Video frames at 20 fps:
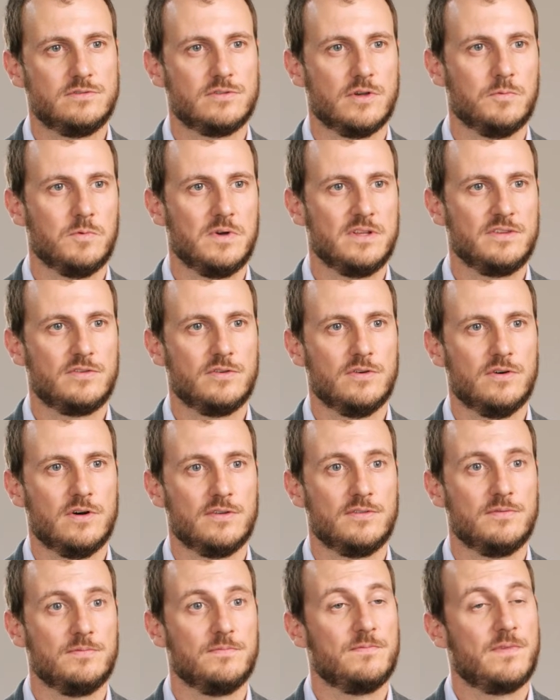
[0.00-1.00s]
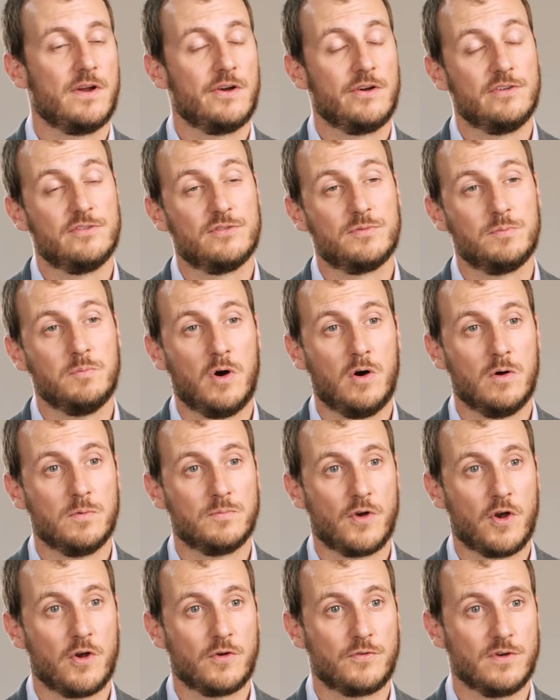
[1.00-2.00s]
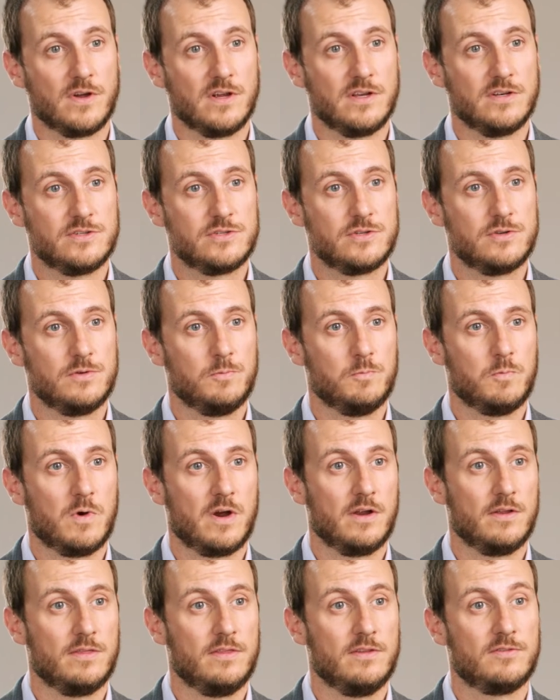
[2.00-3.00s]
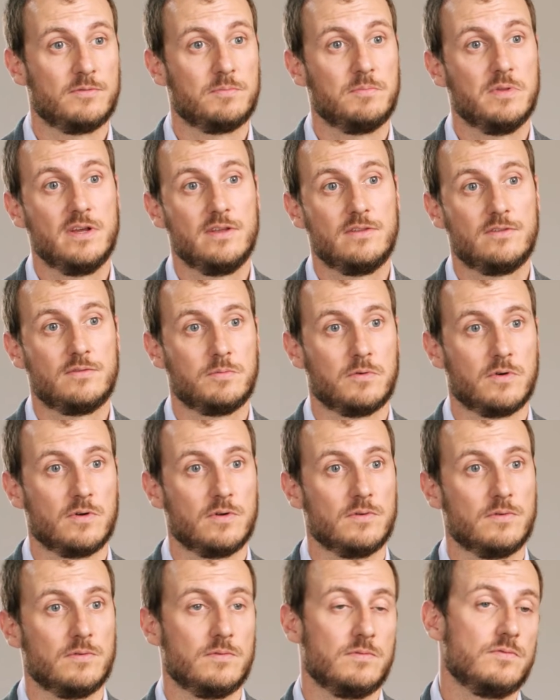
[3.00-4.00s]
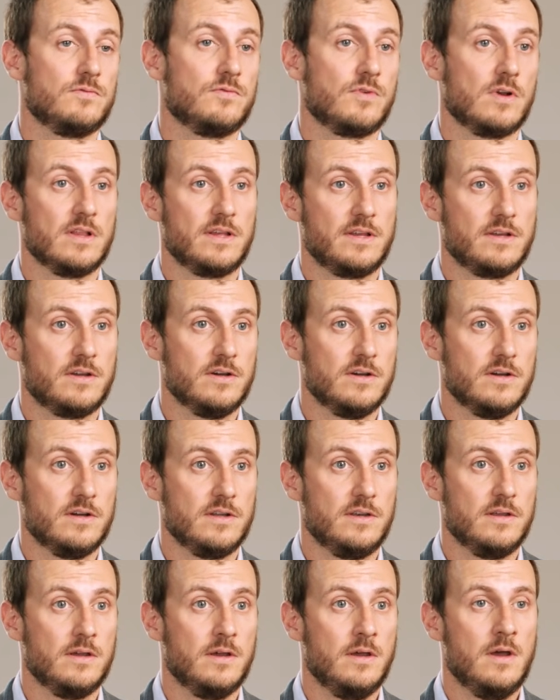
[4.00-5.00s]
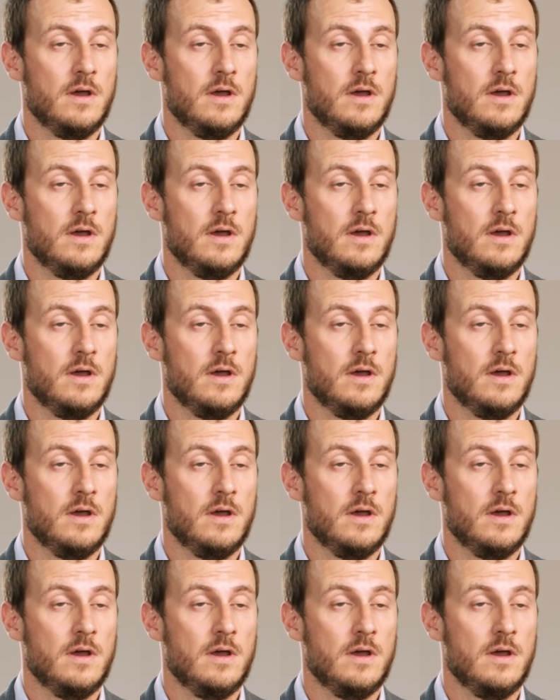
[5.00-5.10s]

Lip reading: So went to a very small brokerage where the splits were really good,